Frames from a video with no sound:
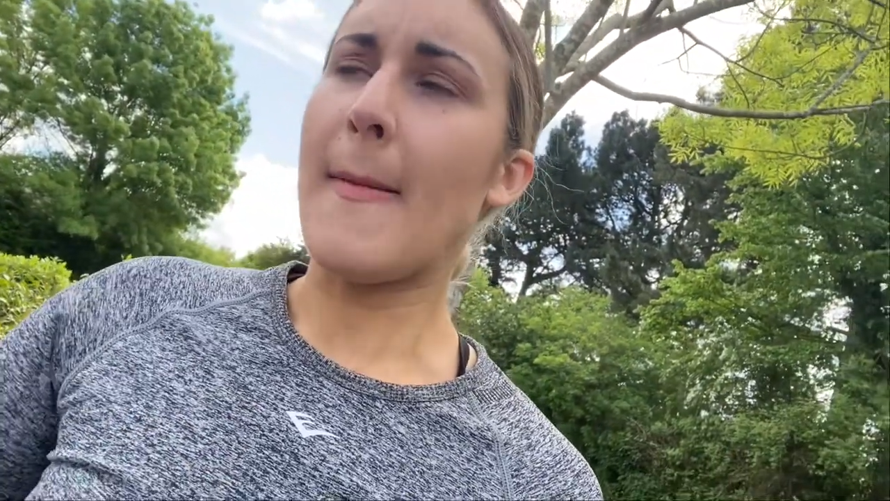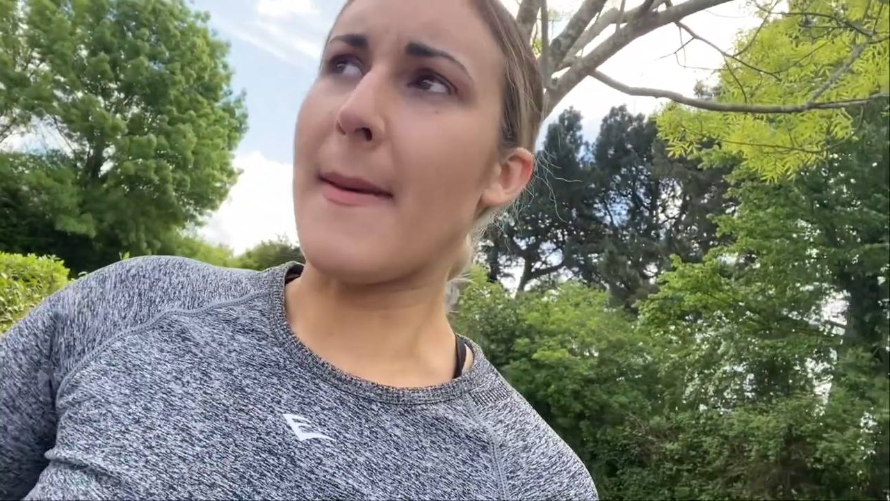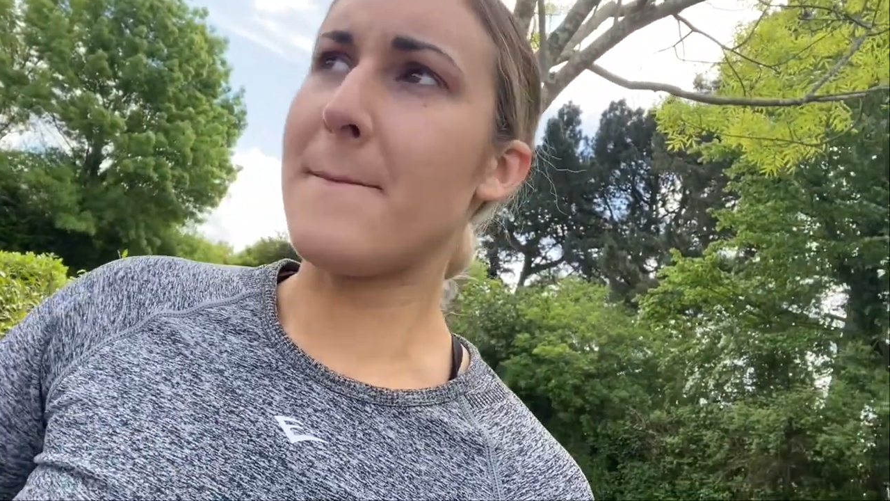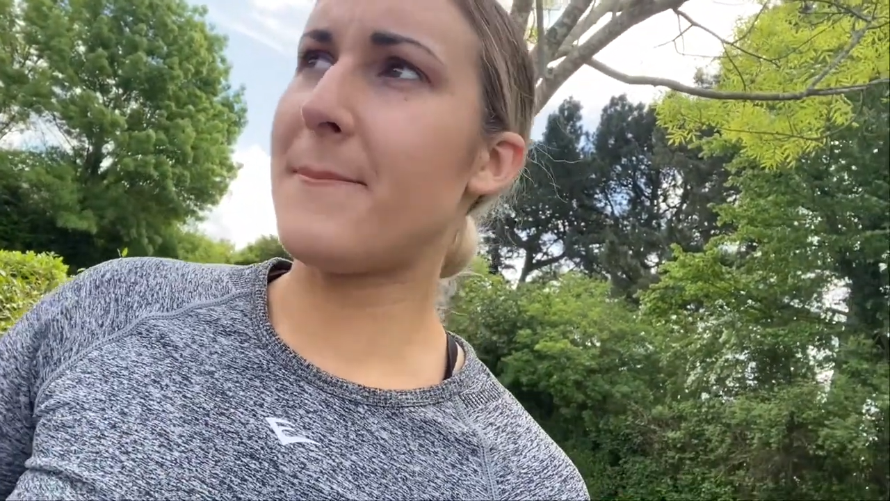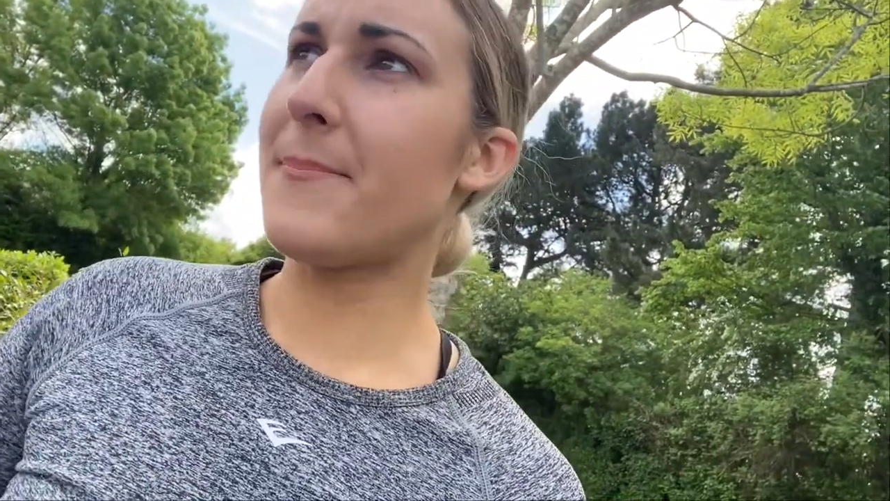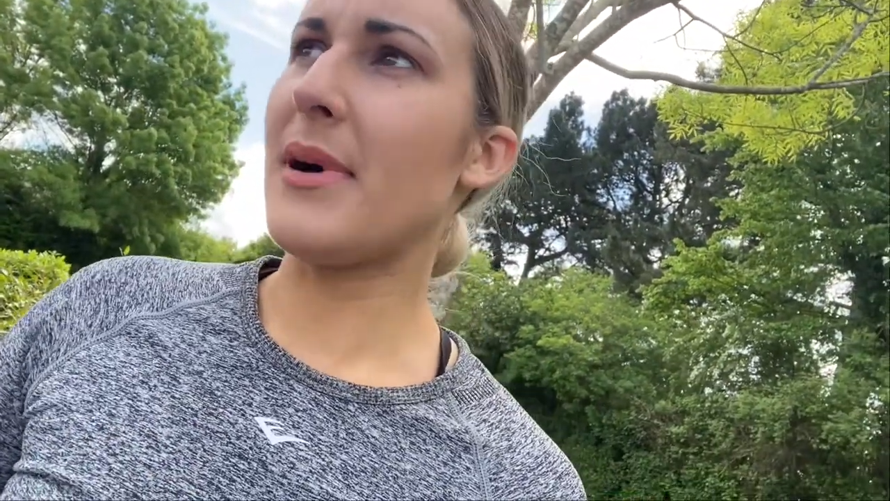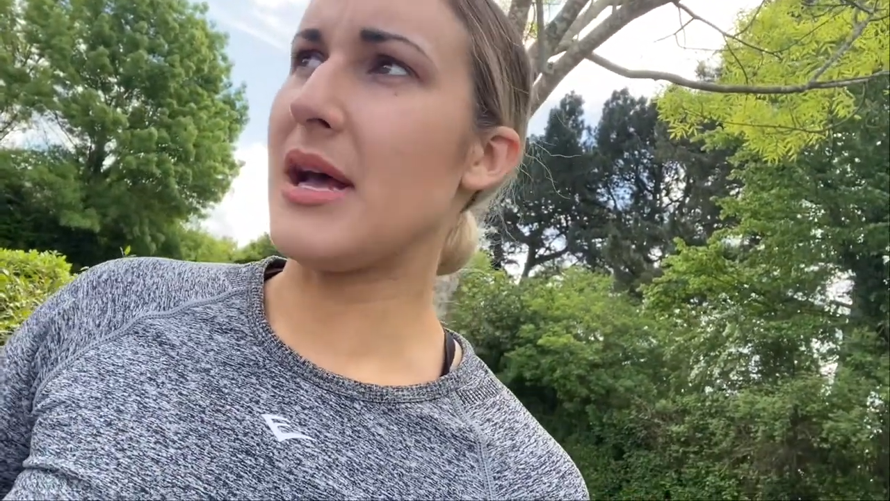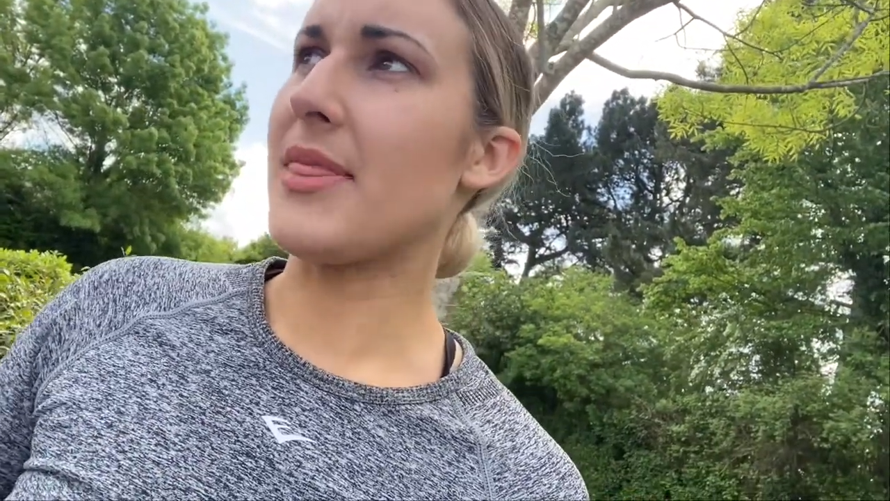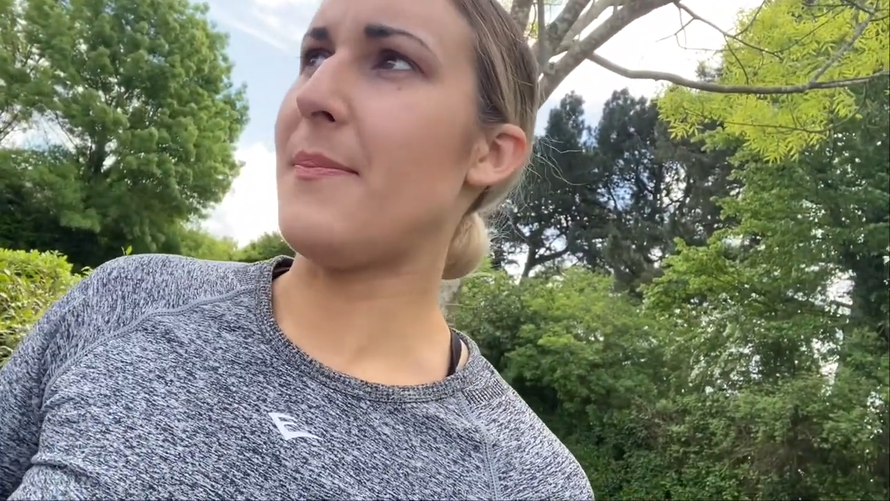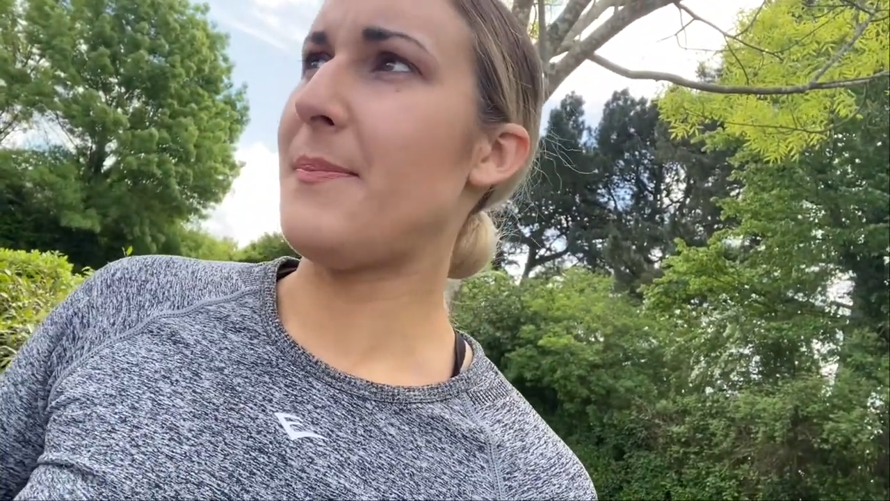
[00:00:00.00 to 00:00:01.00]
but
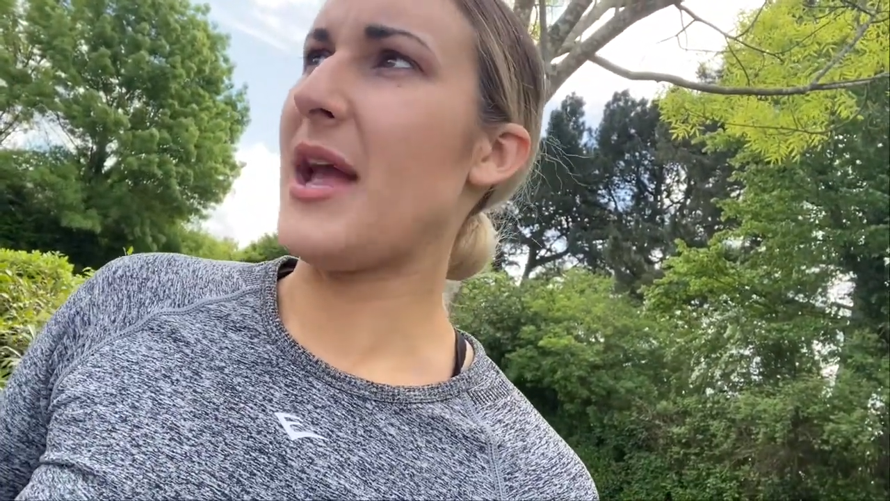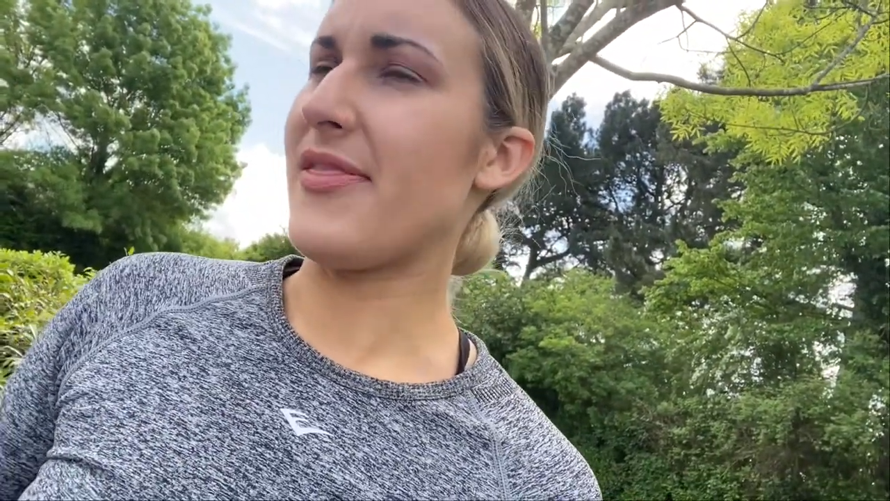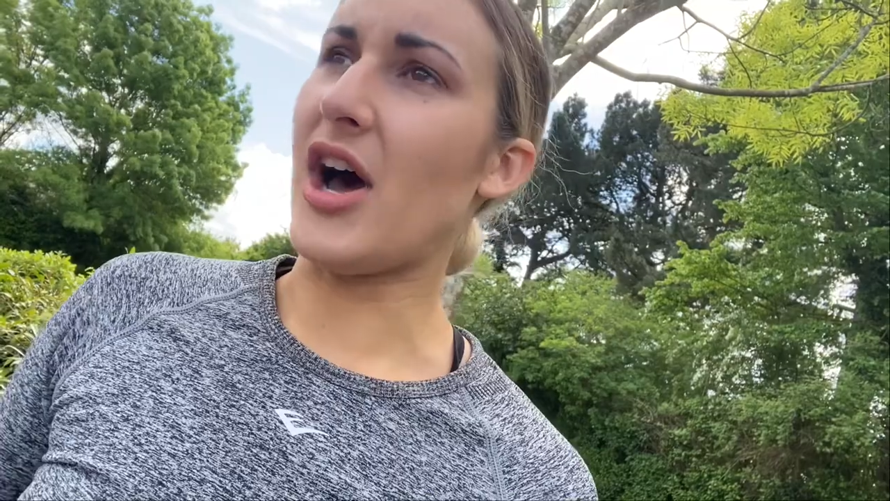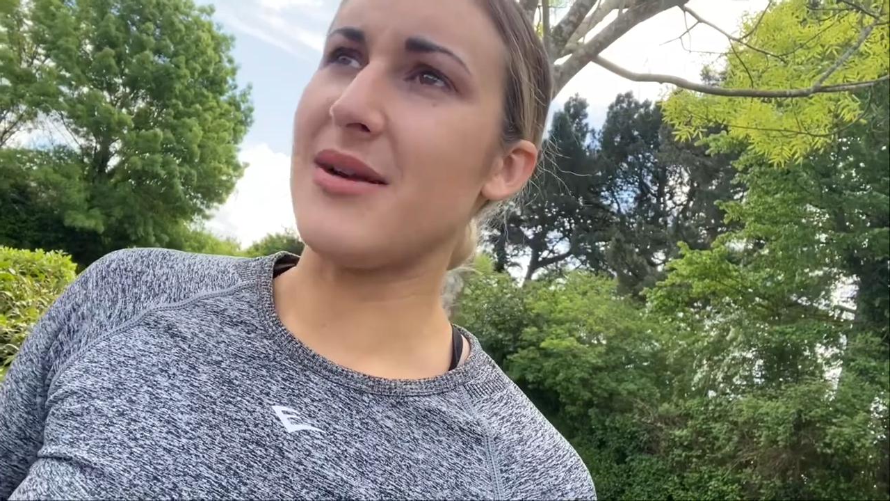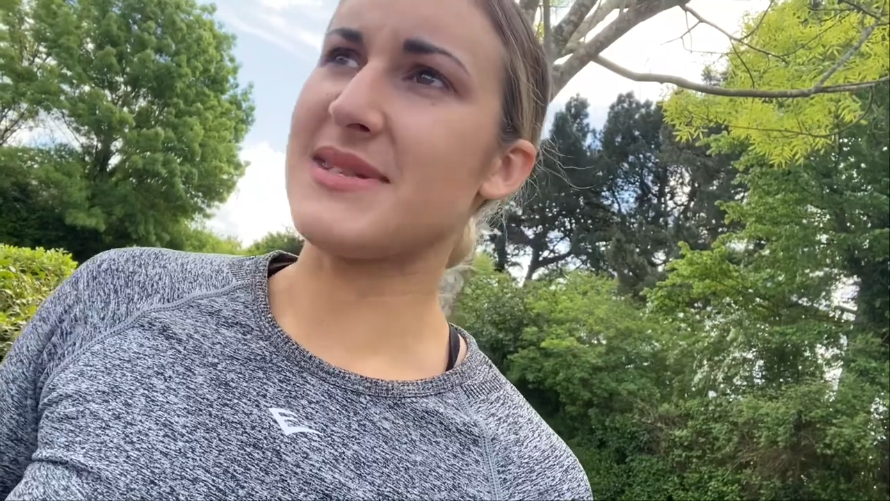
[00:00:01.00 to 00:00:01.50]
the bit that I'm